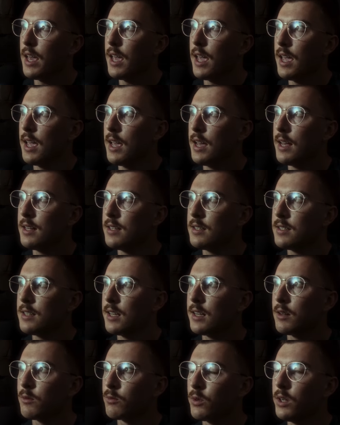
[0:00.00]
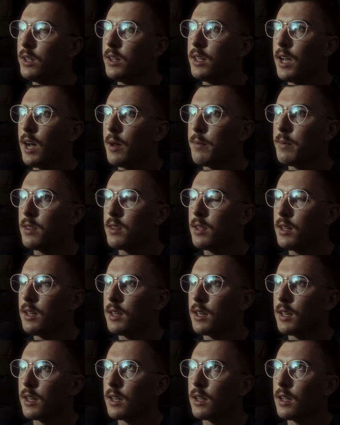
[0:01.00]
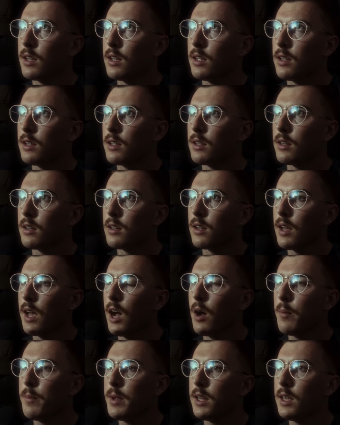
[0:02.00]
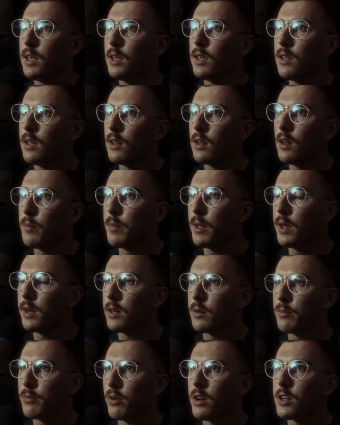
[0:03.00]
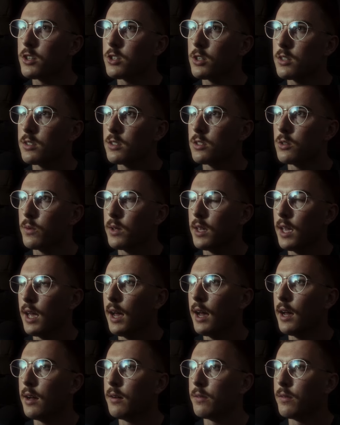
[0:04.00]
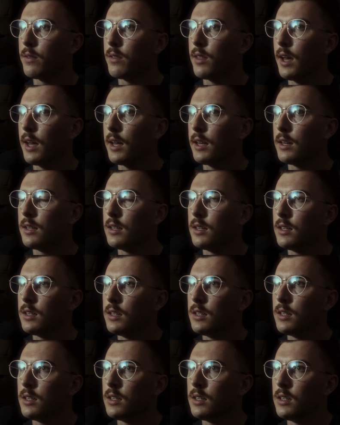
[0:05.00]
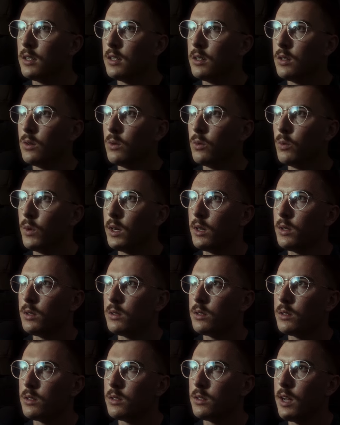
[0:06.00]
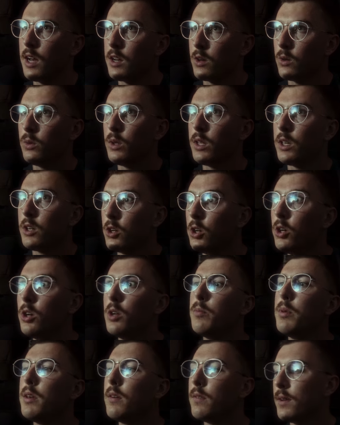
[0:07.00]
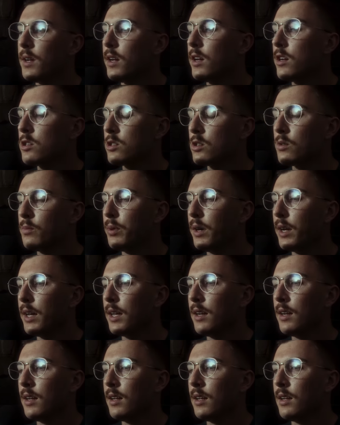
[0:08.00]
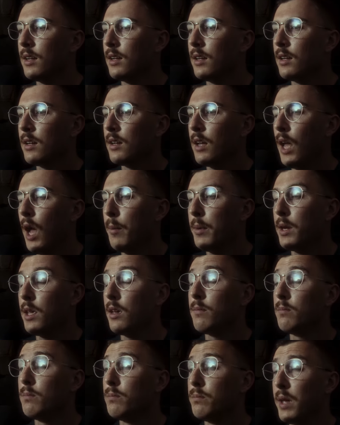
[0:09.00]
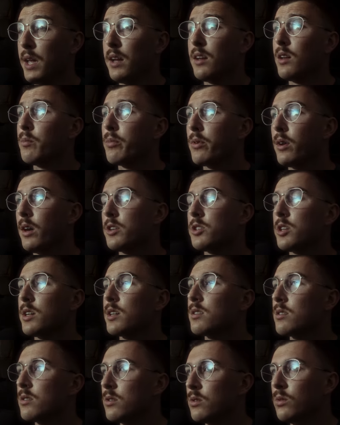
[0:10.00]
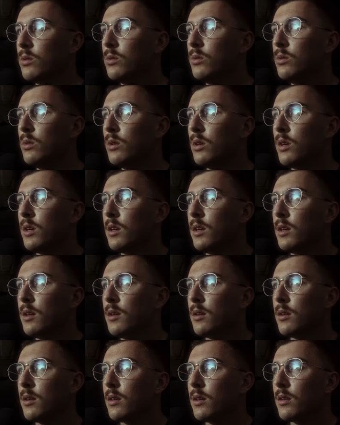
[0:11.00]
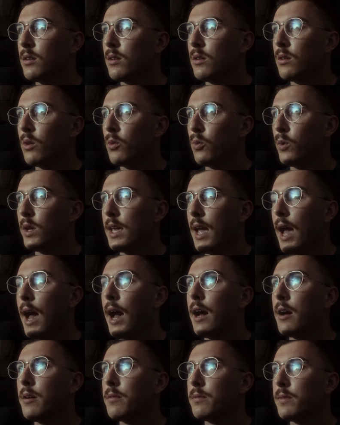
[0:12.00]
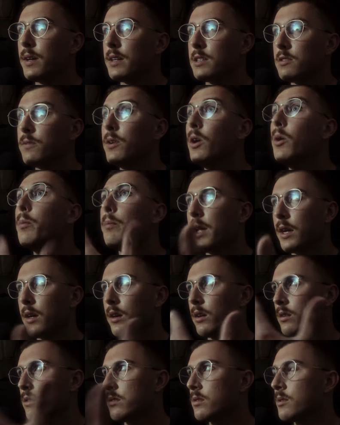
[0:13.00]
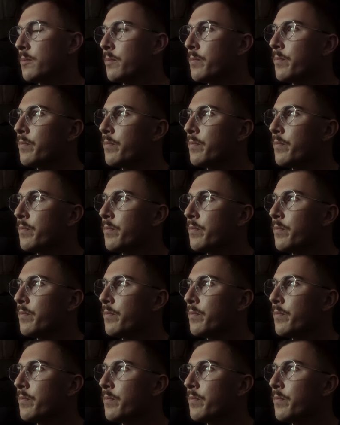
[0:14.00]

And it really got me thinking, how many abandoned projects do we have that, well, not only could be finished, but how many abandoned projects do, you know, we have as filmmakers